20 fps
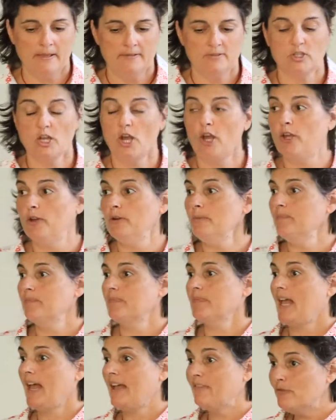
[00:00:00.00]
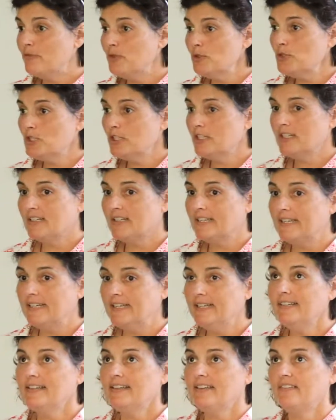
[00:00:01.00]
So,
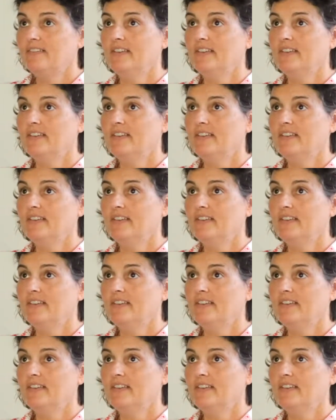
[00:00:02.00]
unfortunately,